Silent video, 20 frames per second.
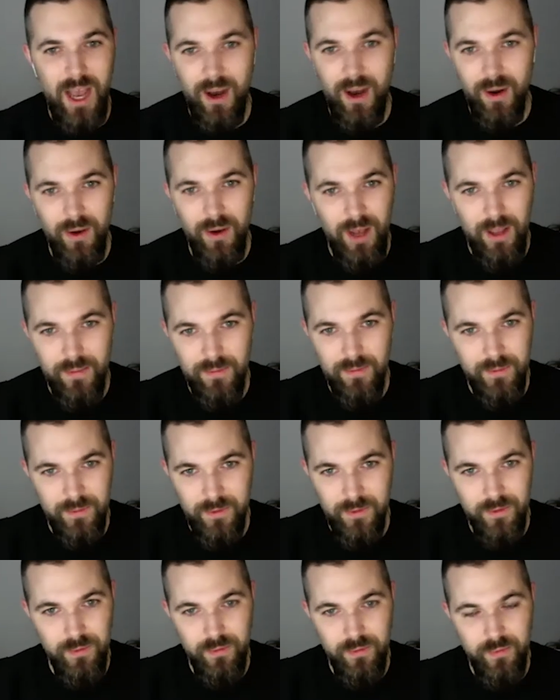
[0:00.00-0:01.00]
without
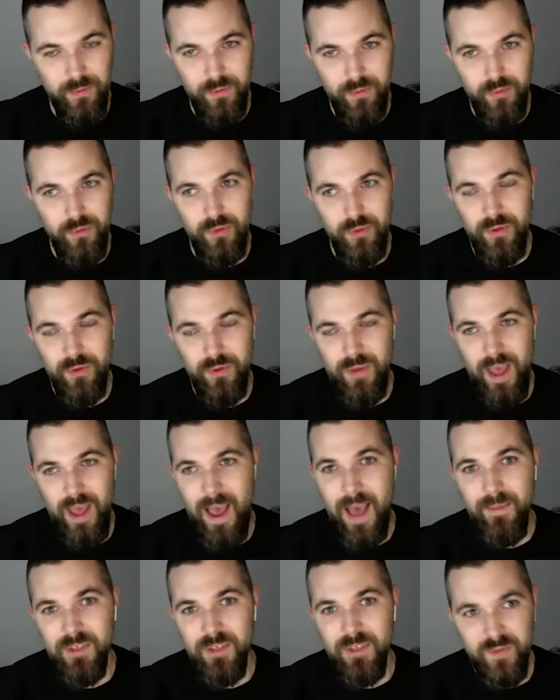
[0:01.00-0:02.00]
the
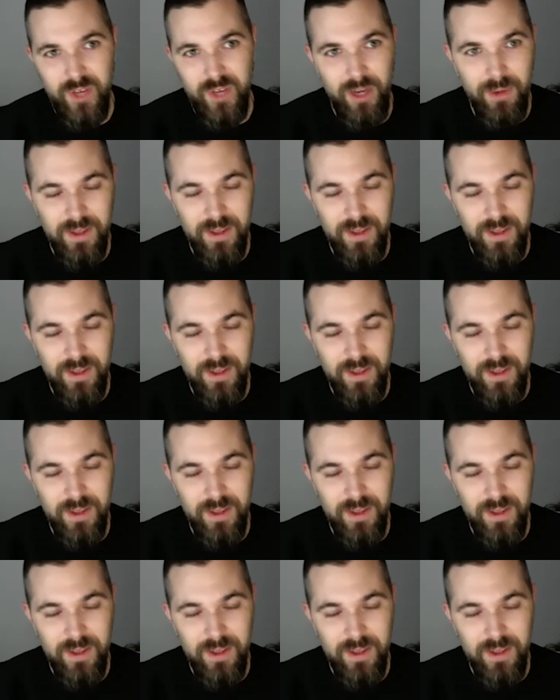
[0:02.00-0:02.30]
atmosphere.